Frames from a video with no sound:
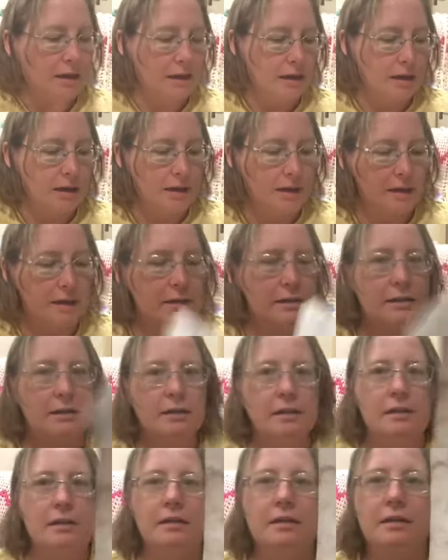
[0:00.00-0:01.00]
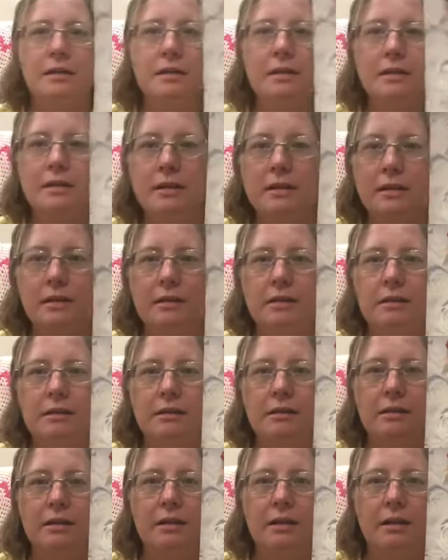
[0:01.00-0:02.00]
And
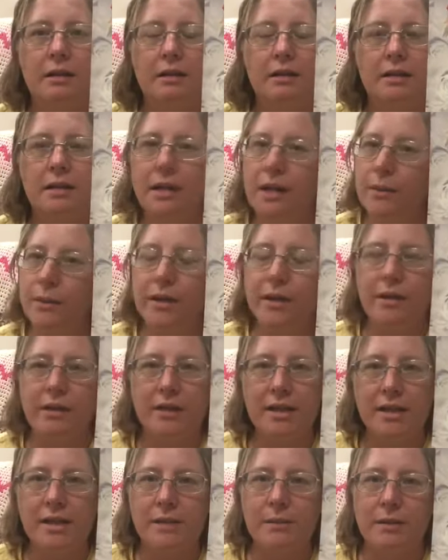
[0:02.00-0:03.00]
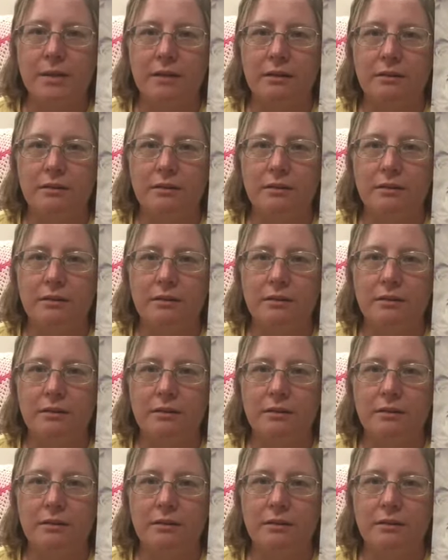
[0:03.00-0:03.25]
did I work on this one?